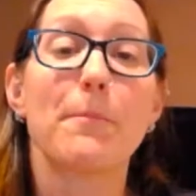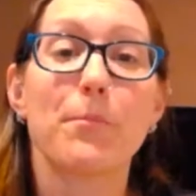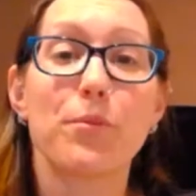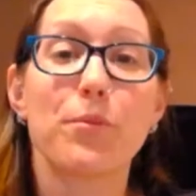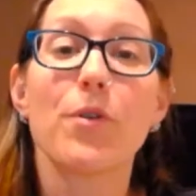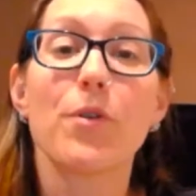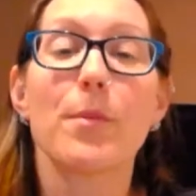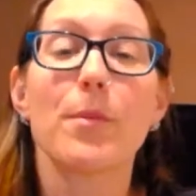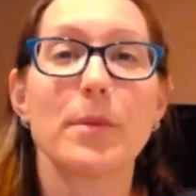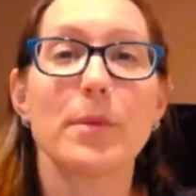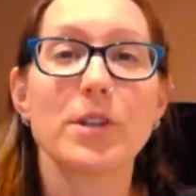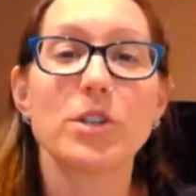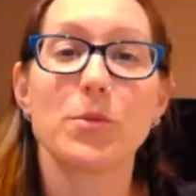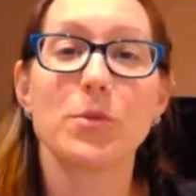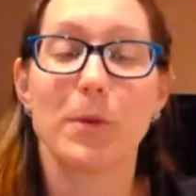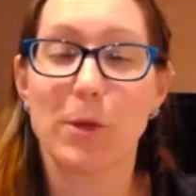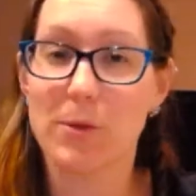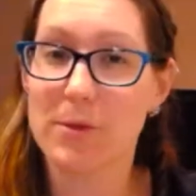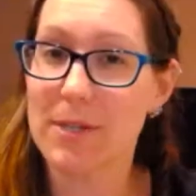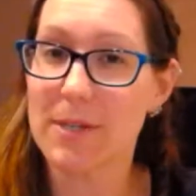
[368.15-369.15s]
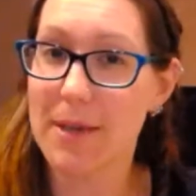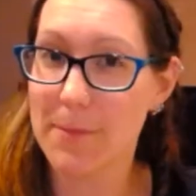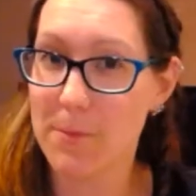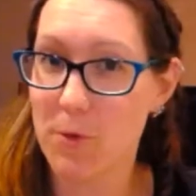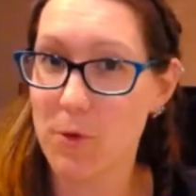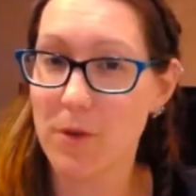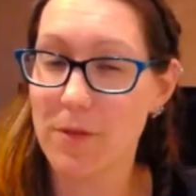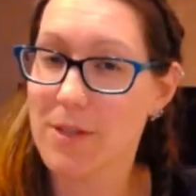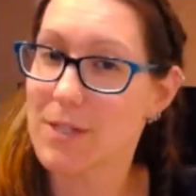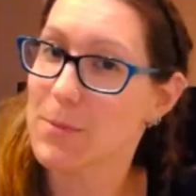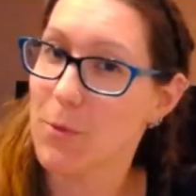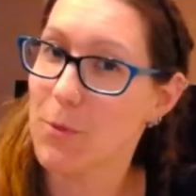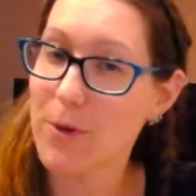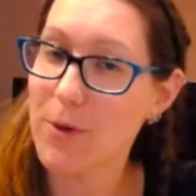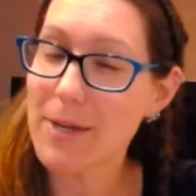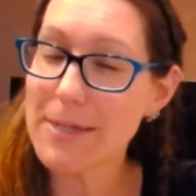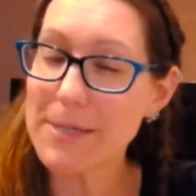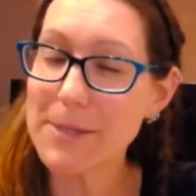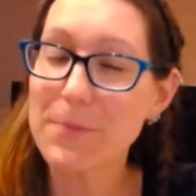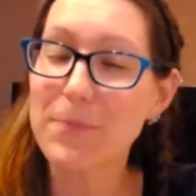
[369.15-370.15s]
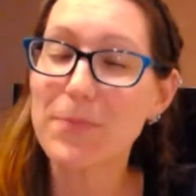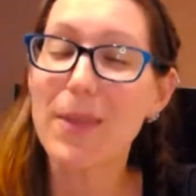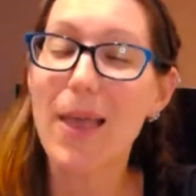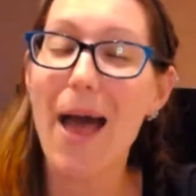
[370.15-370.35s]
Probably should be using it more at this point.